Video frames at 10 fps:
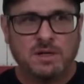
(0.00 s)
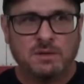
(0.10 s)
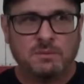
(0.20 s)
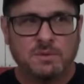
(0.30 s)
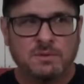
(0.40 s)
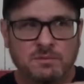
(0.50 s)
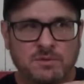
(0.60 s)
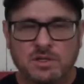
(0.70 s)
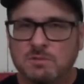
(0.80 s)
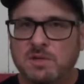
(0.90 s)
know
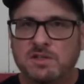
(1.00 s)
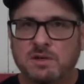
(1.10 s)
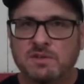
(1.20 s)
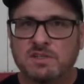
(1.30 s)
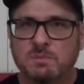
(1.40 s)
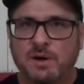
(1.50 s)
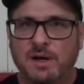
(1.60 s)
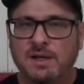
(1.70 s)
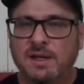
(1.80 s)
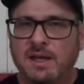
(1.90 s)
too much
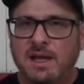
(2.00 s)
overspray.